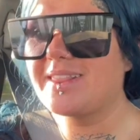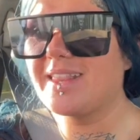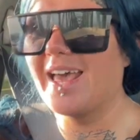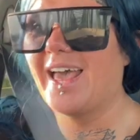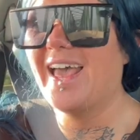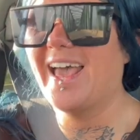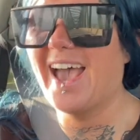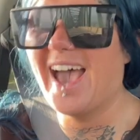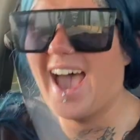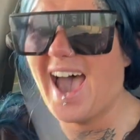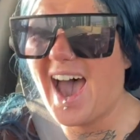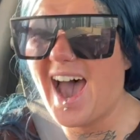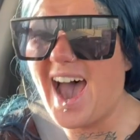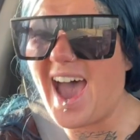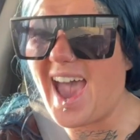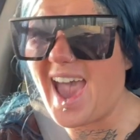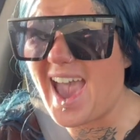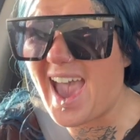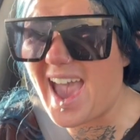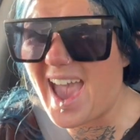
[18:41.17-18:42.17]

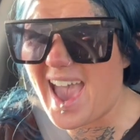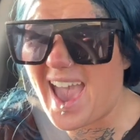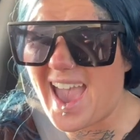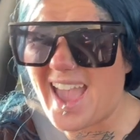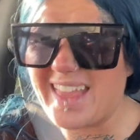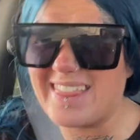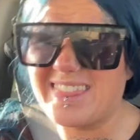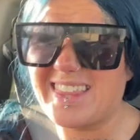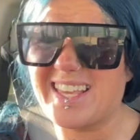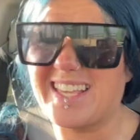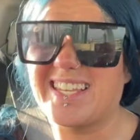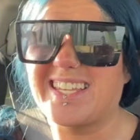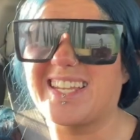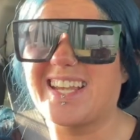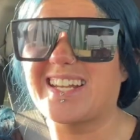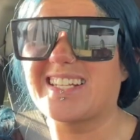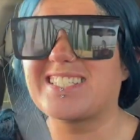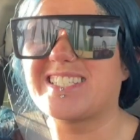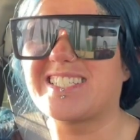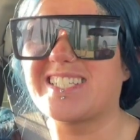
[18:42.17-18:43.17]
the
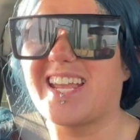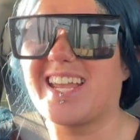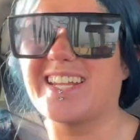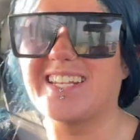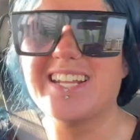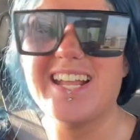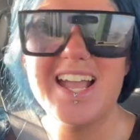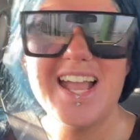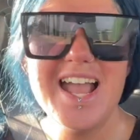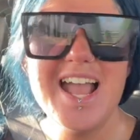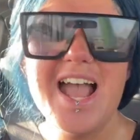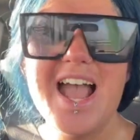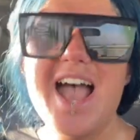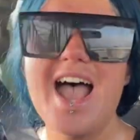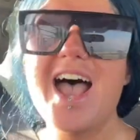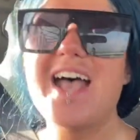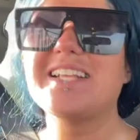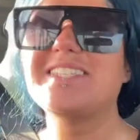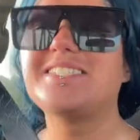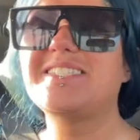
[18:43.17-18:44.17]
kitchen
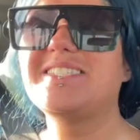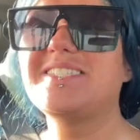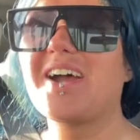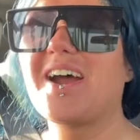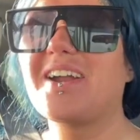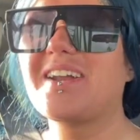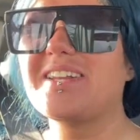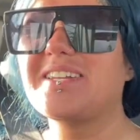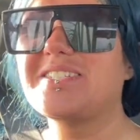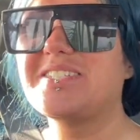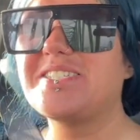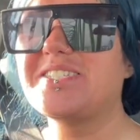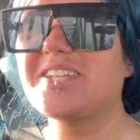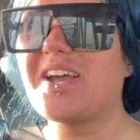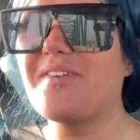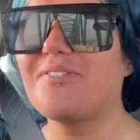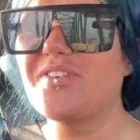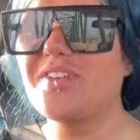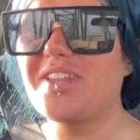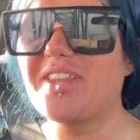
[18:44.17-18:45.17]
and started
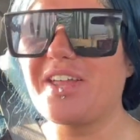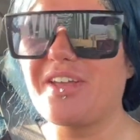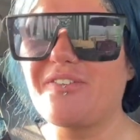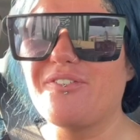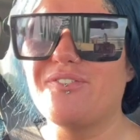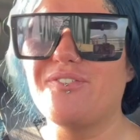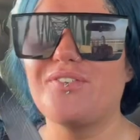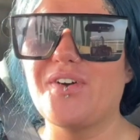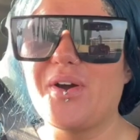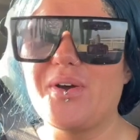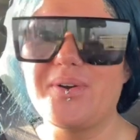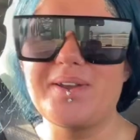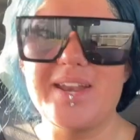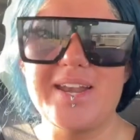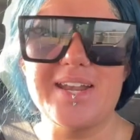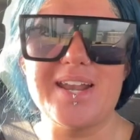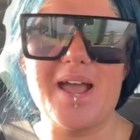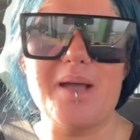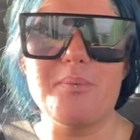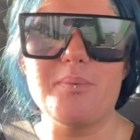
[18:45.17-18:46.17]
shoveling food
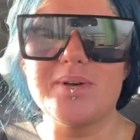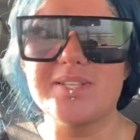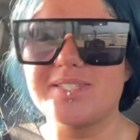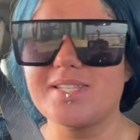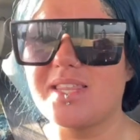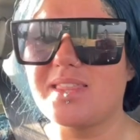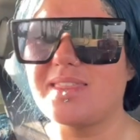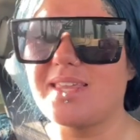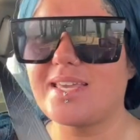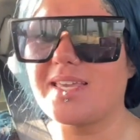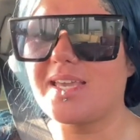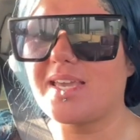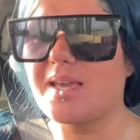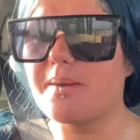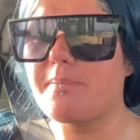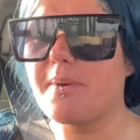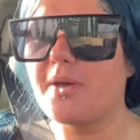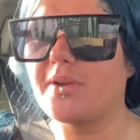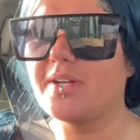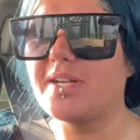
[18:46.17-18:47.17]
and I wasn't thinking
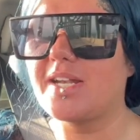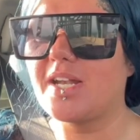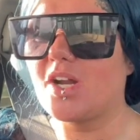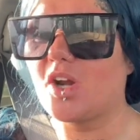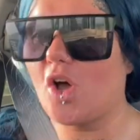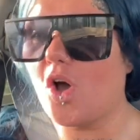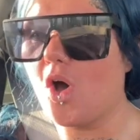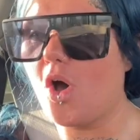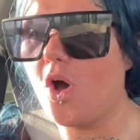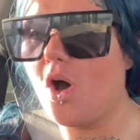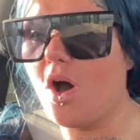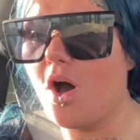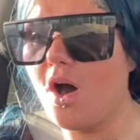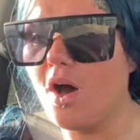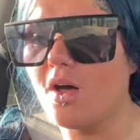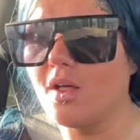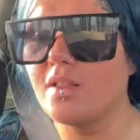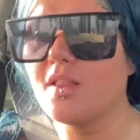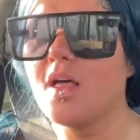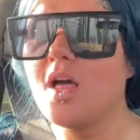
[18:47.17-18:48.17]
about it at
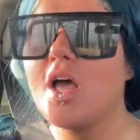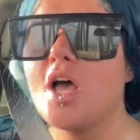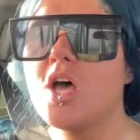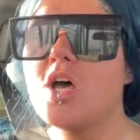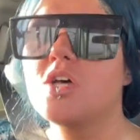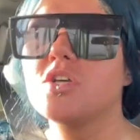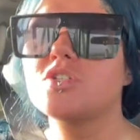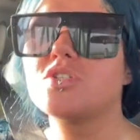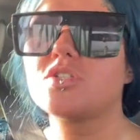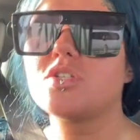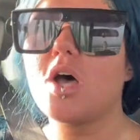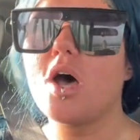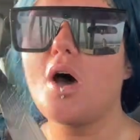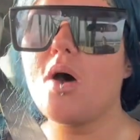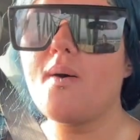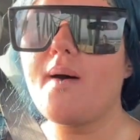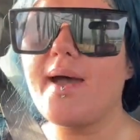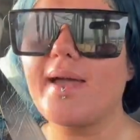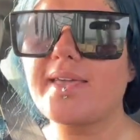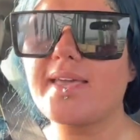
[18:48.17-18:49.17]
all. So
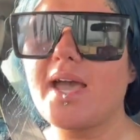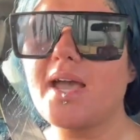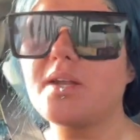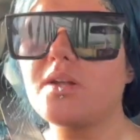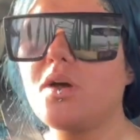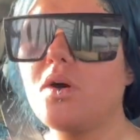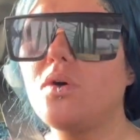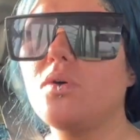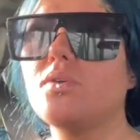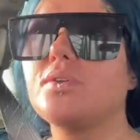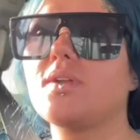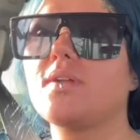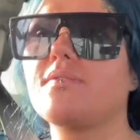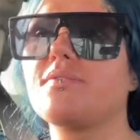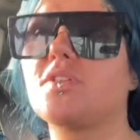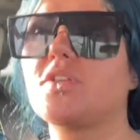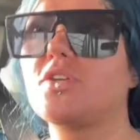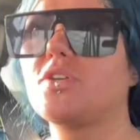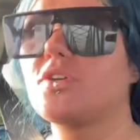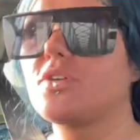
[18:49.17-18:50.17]
I got a hold
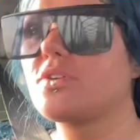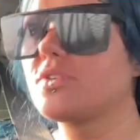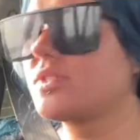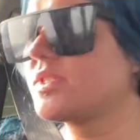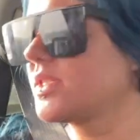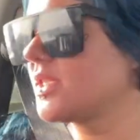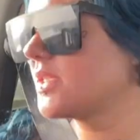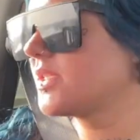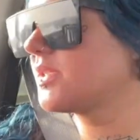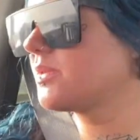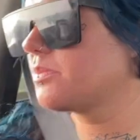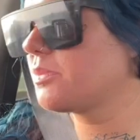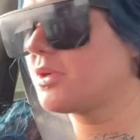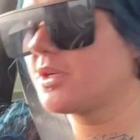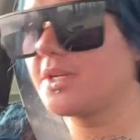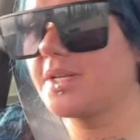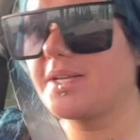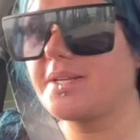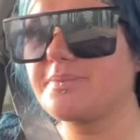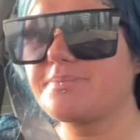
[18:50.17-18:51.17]
of the nurse this
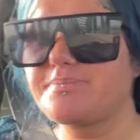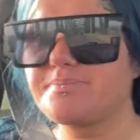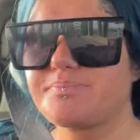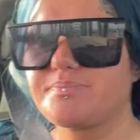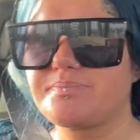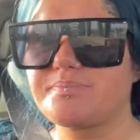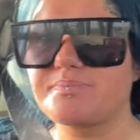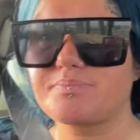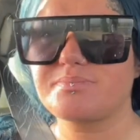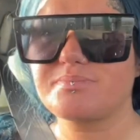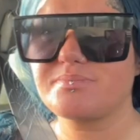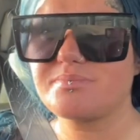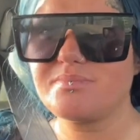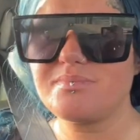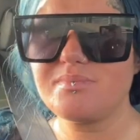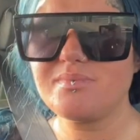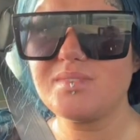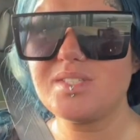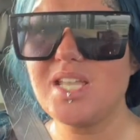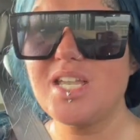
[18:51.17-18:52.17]
morning
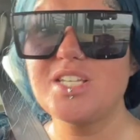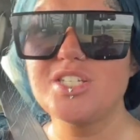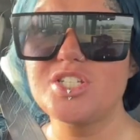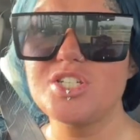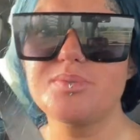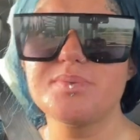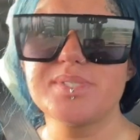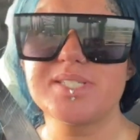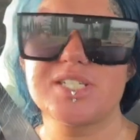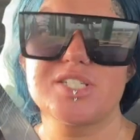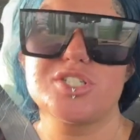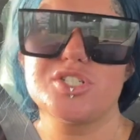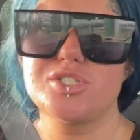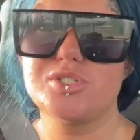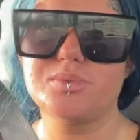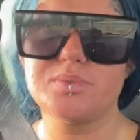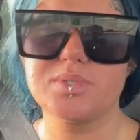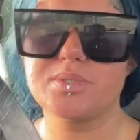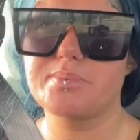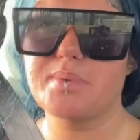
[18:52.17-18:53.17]
and she was like, just
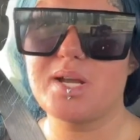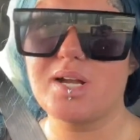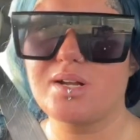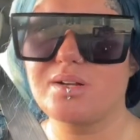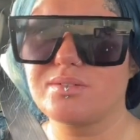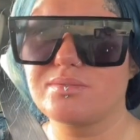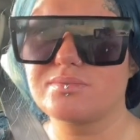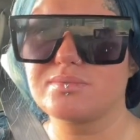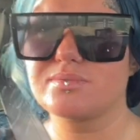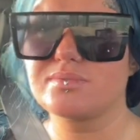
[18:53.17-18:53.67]
do it tomorrow